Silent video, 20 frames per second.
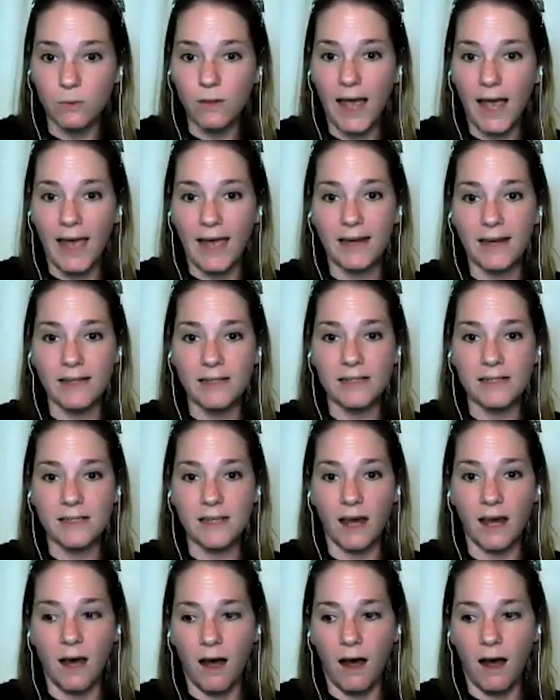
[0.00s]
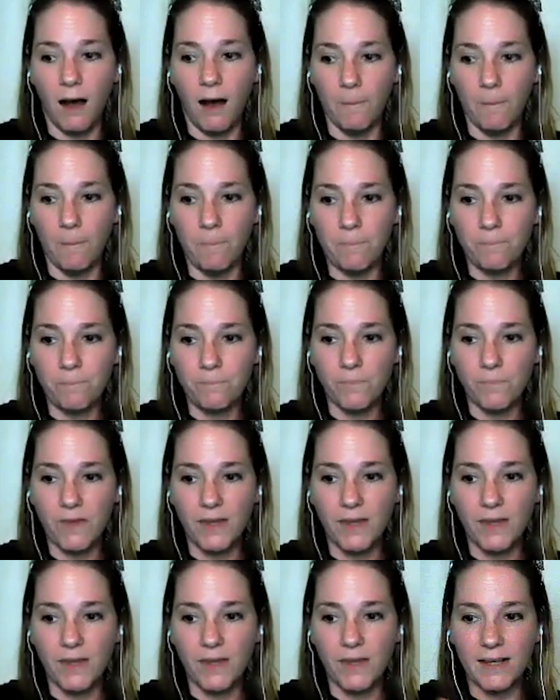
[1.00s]
And um,
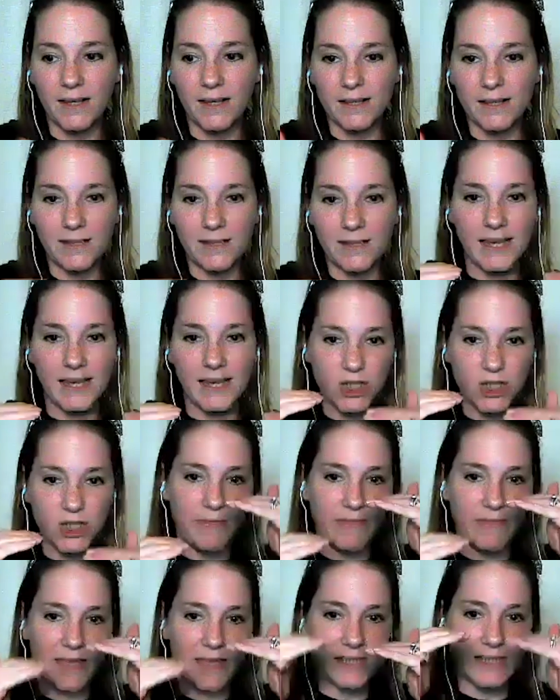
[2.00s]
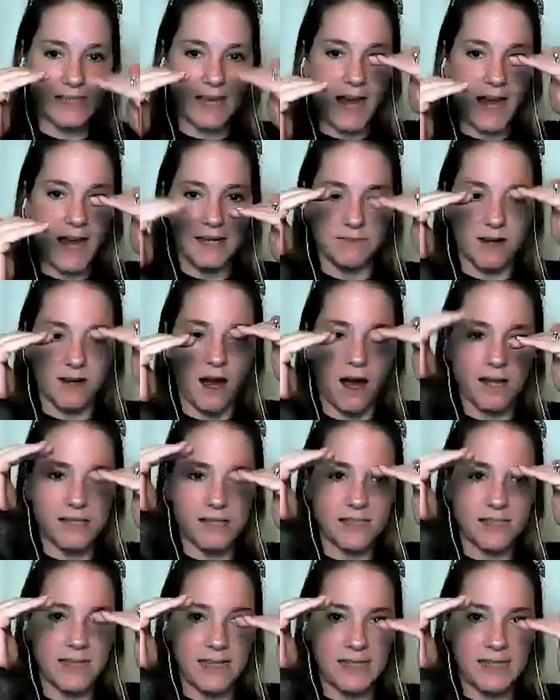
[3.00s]
it's just been this kind of
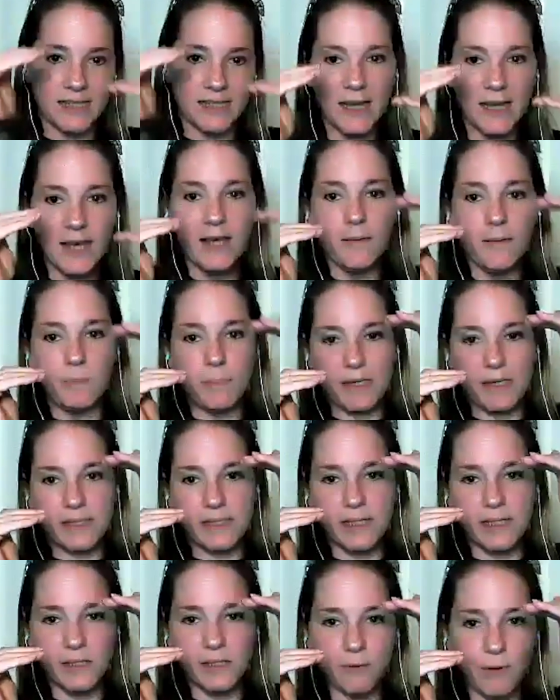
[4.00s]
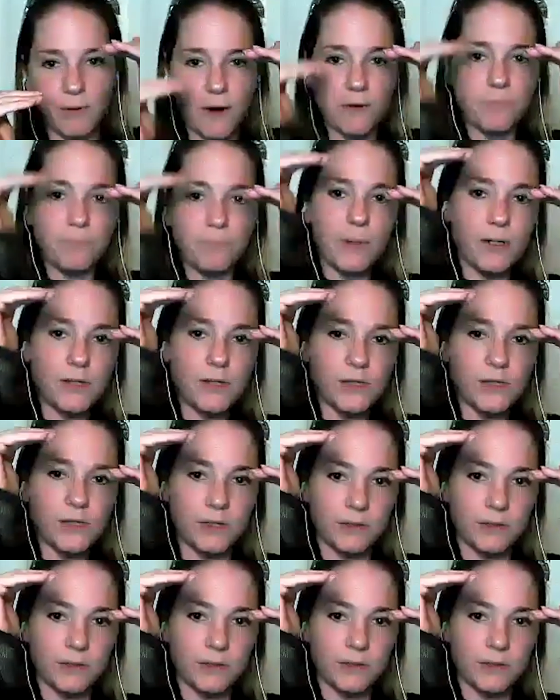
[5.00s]
constant business growth, personal
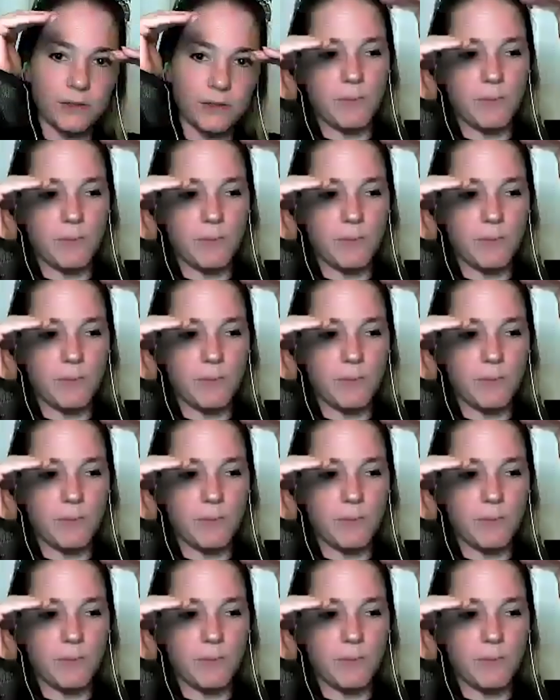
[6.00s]
growth,